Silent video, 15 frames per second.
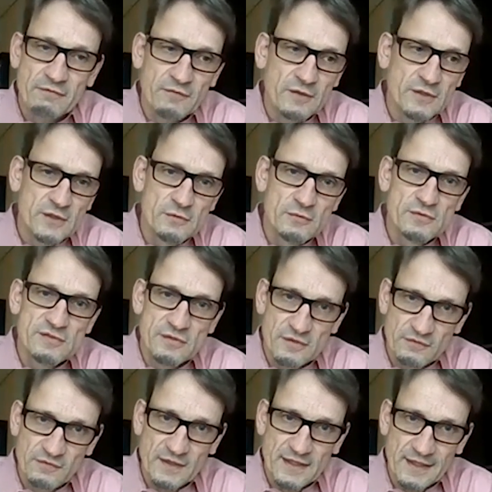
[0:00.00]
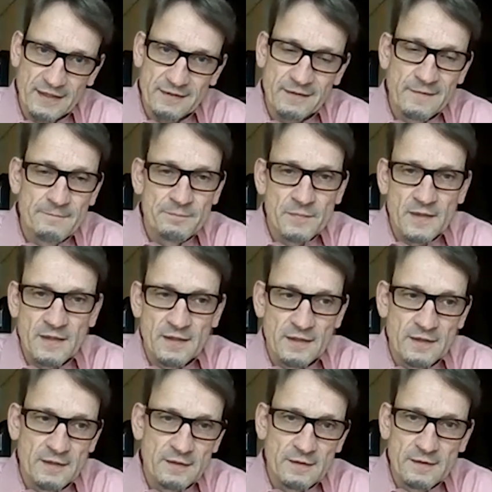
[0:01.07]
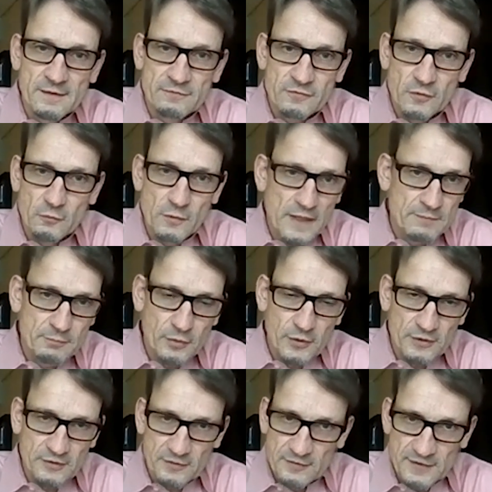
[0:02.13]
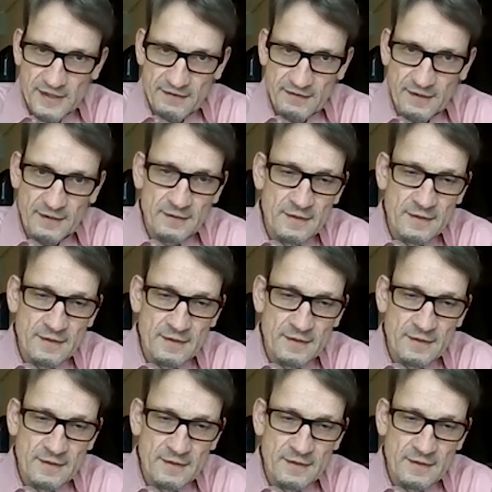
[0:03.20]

a new certificate from one point or another.